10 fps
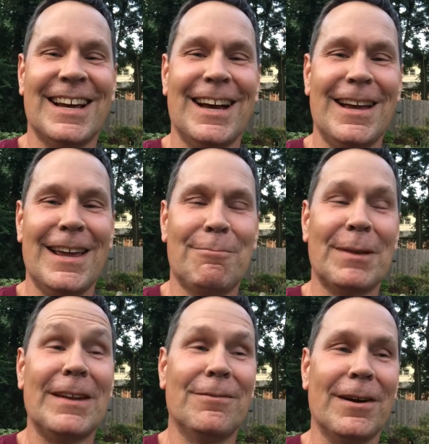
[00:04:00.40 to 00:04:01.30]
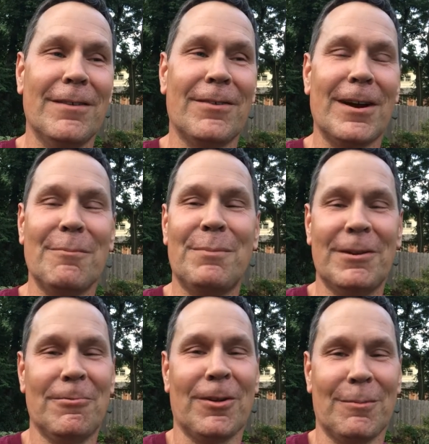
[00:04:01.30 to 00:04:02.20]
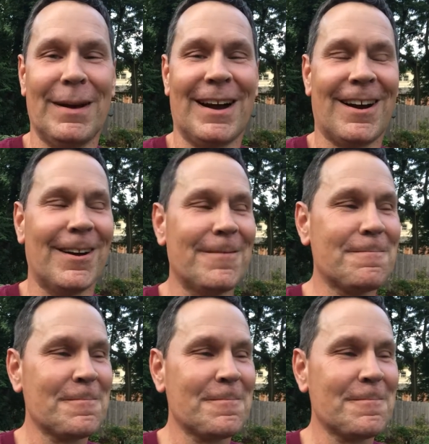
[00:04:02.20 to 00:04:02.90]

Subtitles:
it played a very, very big role in my heart.